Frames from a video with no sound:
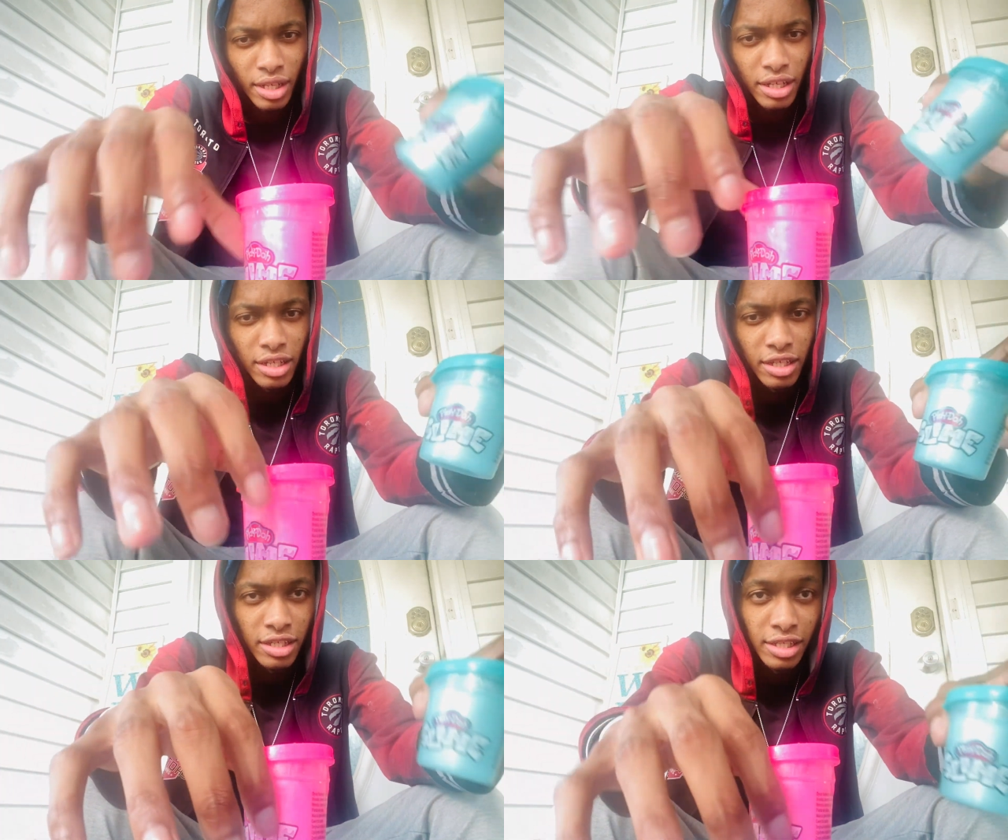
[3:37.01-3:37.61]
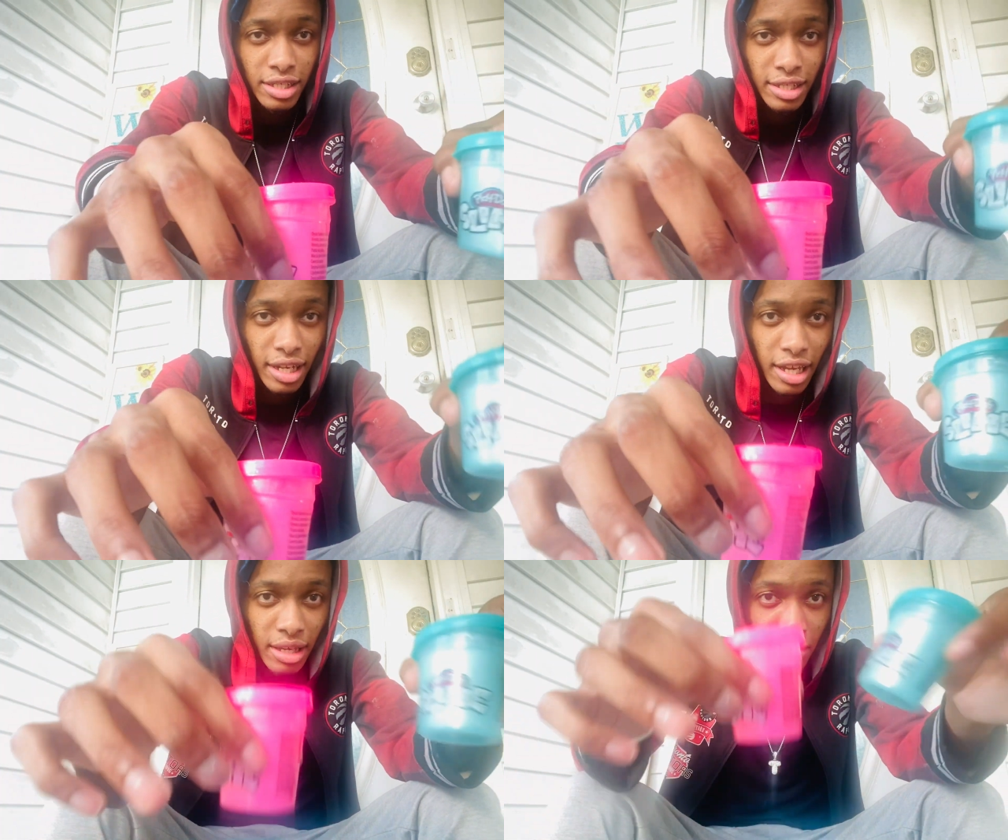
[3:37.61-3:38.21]
Cause this is
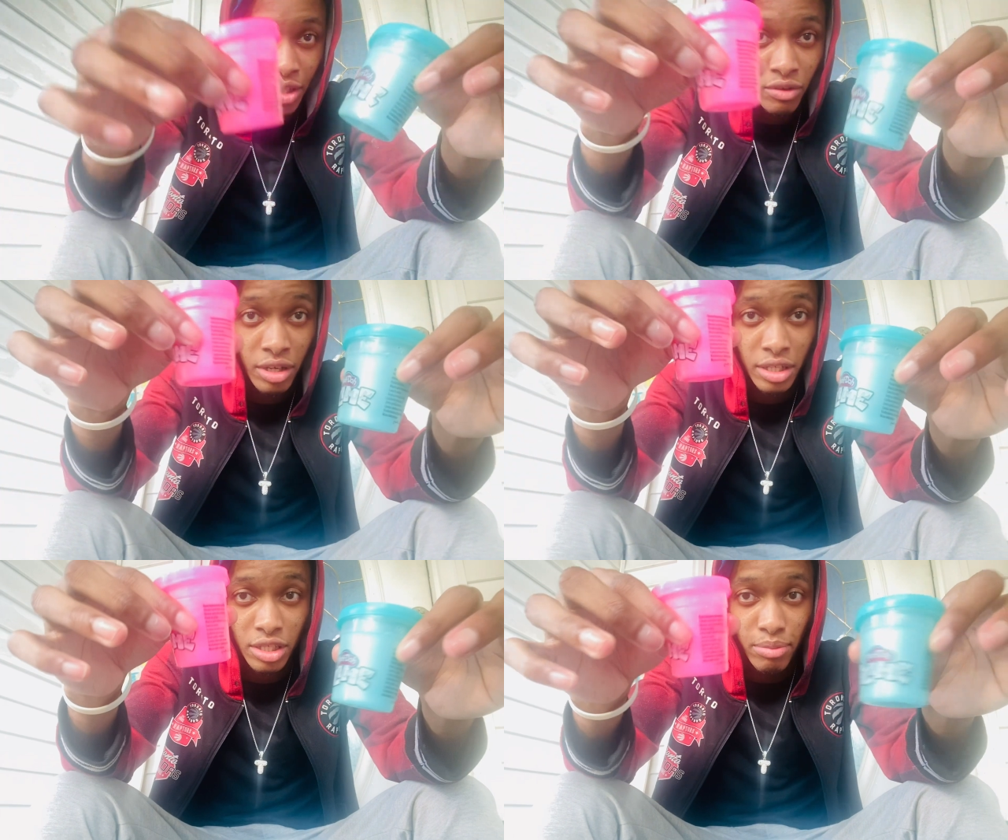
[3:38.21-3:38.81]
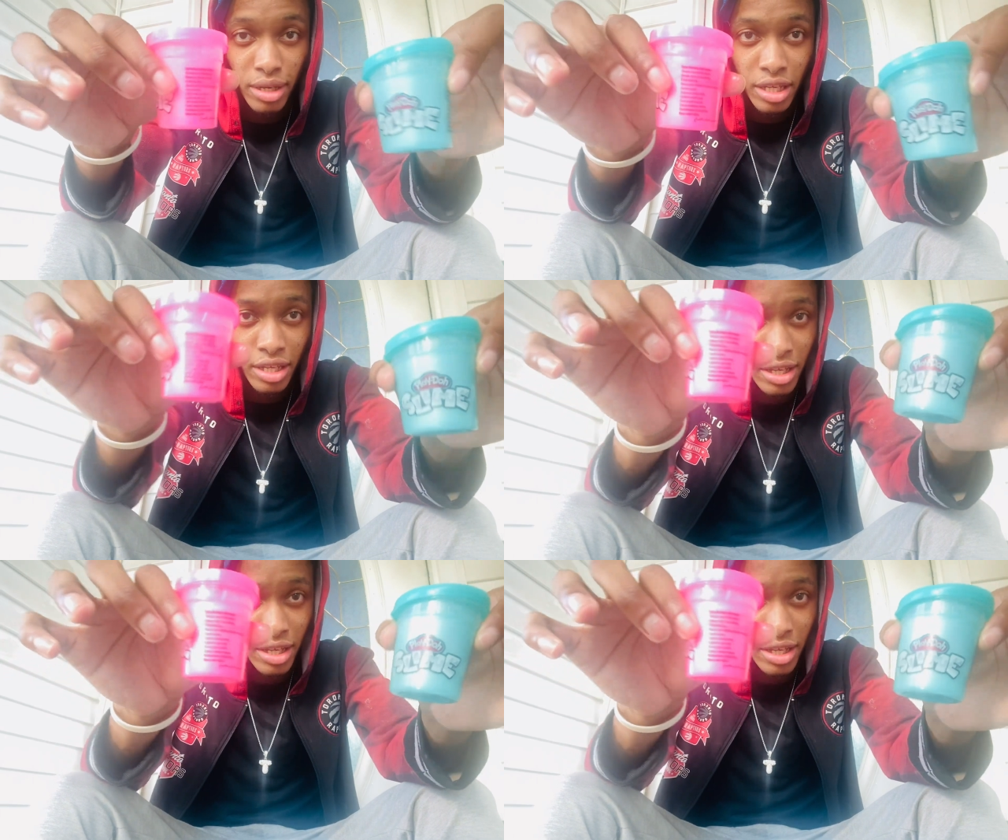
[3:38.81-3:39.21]
slime she want us to play.